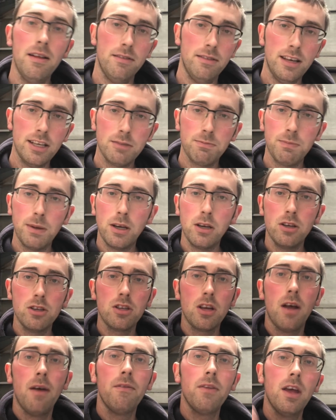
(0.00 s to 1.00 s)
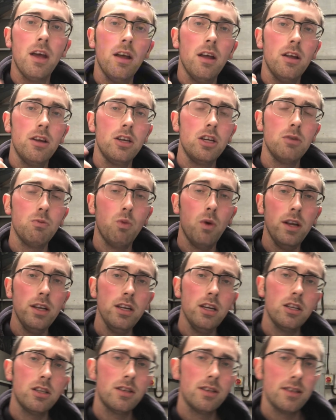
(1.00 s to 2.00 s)
That's because when
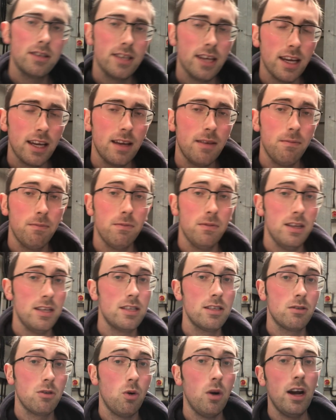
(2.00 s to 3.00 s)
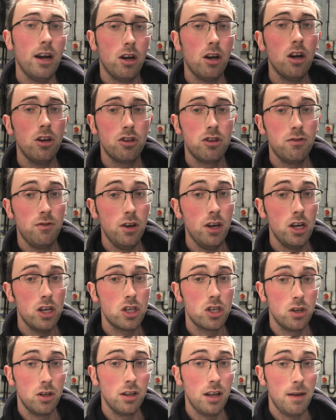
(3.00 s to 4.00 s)
you take, this is quite
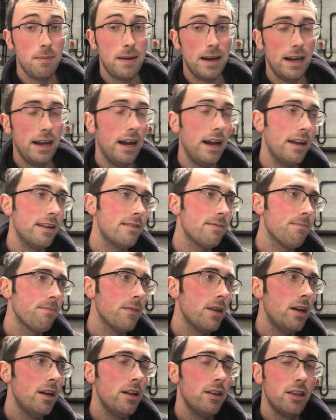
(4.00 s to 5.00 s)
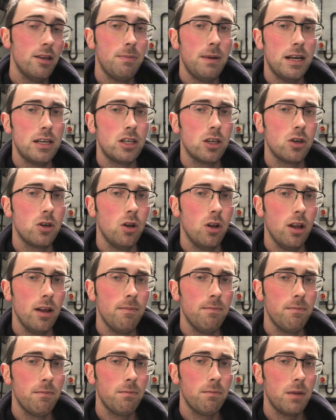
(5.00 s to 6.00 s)
controversial, I might add, the badger
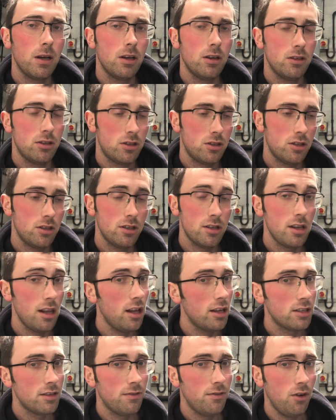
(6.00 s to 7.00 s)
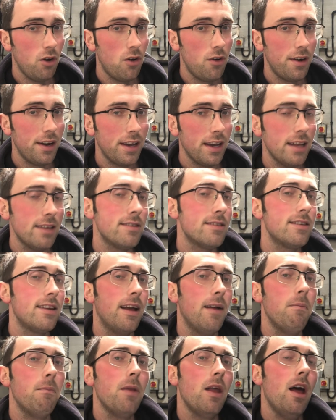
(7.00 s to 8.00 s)
culling, because there's a lot of for and against
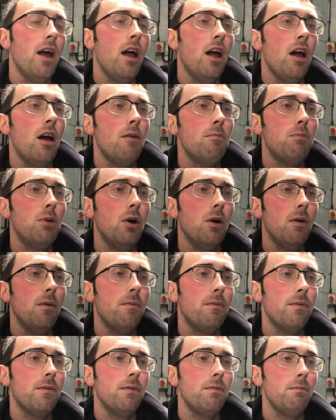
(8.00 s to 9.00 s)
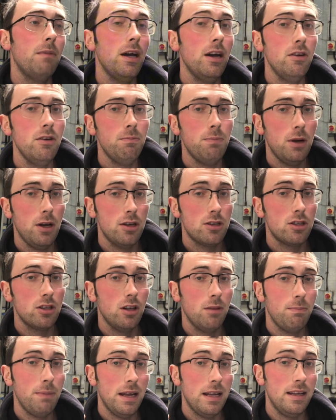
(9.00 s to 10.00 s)
it. But my own personal
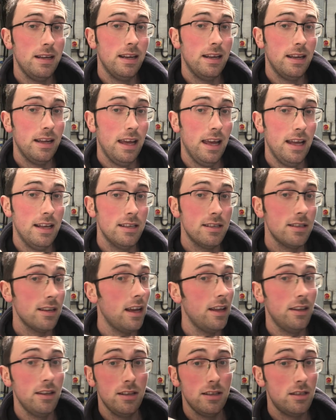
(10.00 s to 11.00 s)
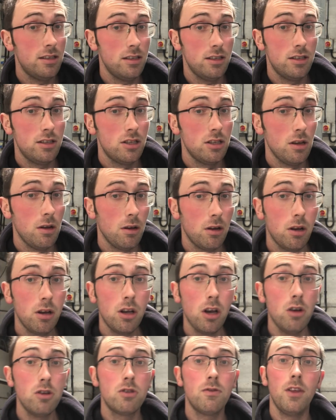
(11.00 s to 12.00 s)
opinion is, and
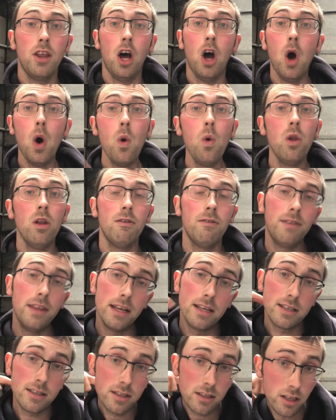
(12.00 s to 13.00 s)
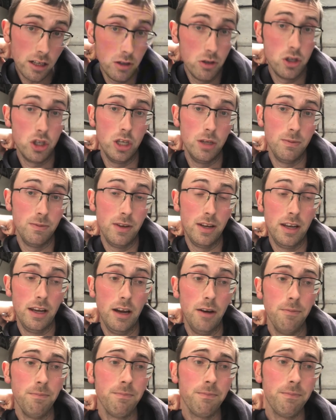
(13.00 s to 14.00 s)
goes for the whole of this YouTube video.